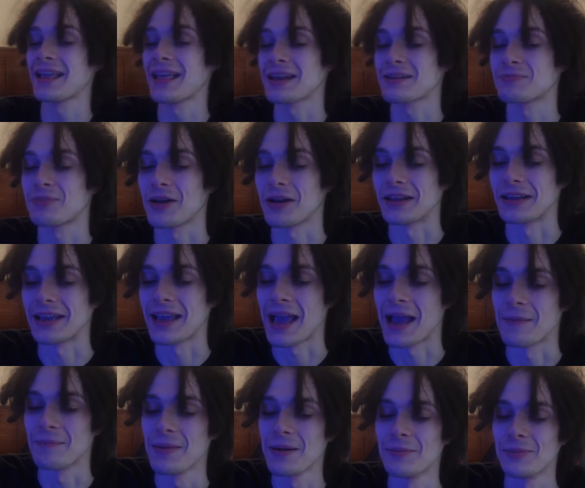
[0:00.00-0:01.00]
that's probably
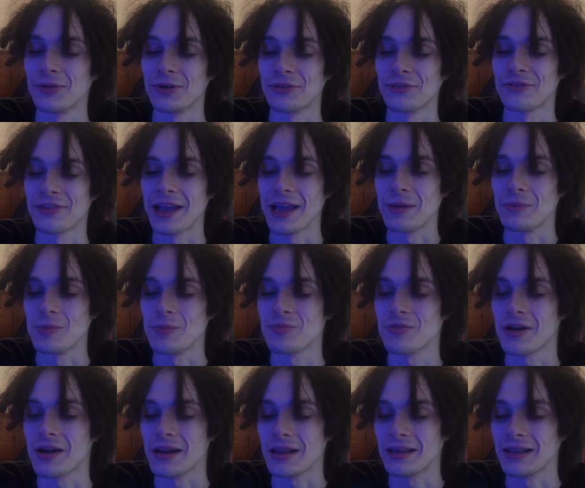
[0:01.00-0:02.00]
cat. My boy Fam would
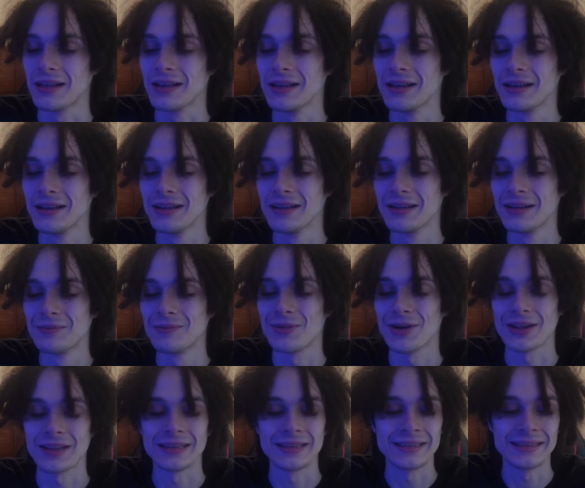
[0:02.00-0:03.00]
probably
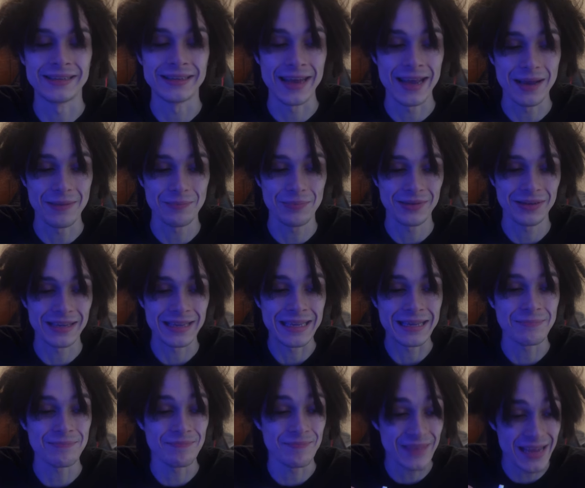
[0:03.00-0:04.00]
probably dip
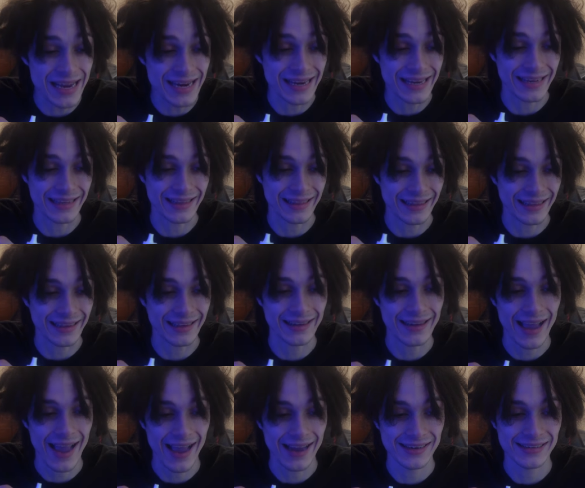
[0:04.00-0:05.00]

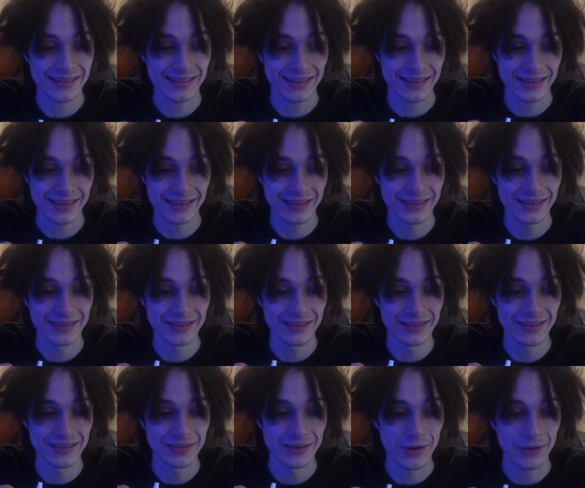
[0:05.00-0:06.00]
immediately. Actually,
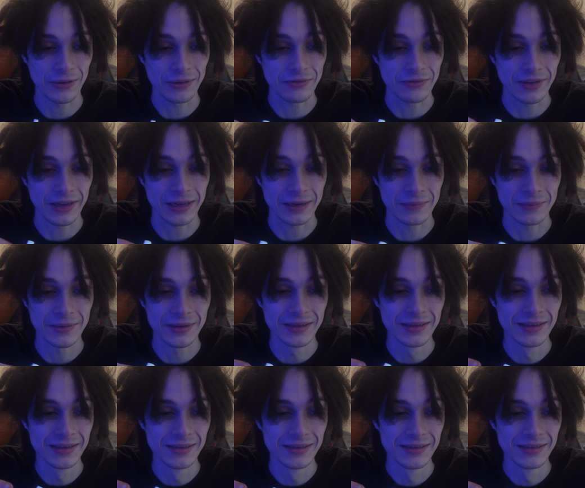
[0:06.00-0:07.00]
knowing Fam.
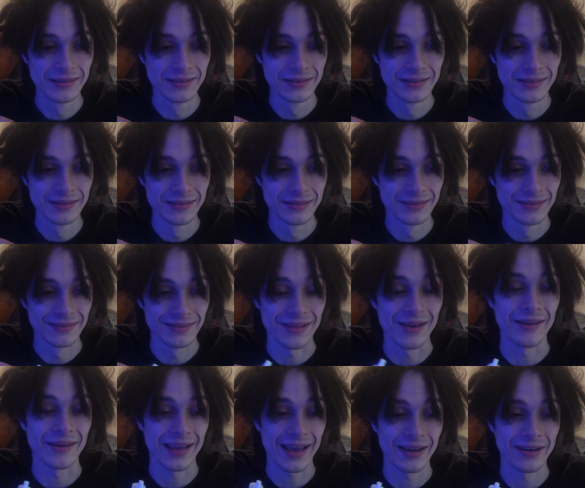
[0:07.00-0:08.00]

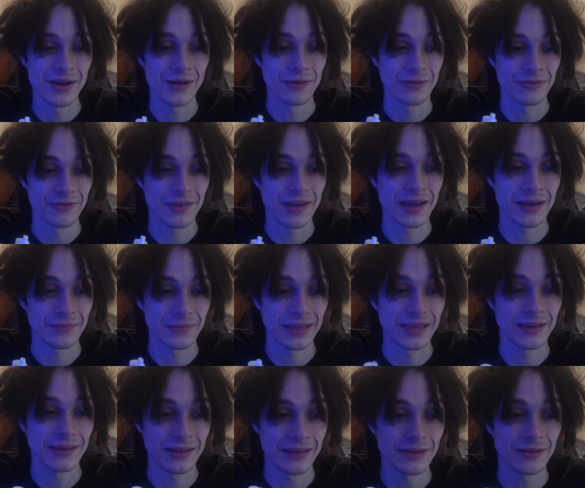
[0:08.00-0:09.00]
No, yeah, knowing Fam,
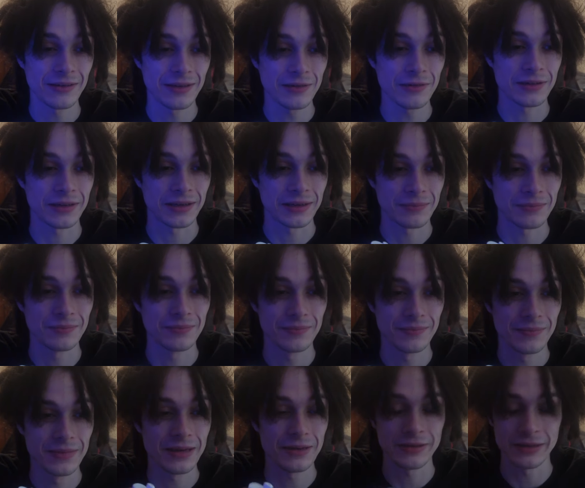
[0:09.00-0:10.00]
he he'll he'll dip.
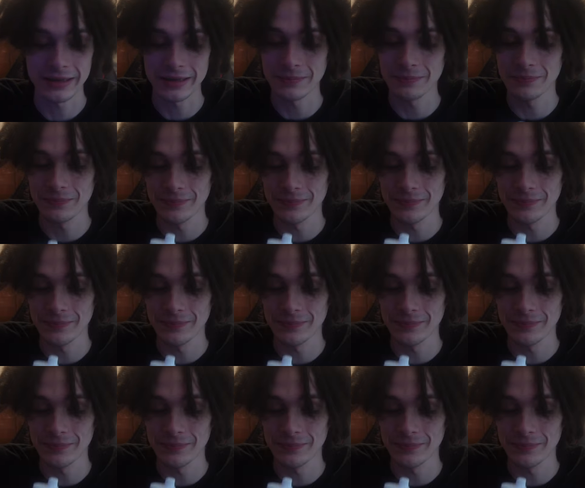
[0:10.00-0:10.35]
He'll dip.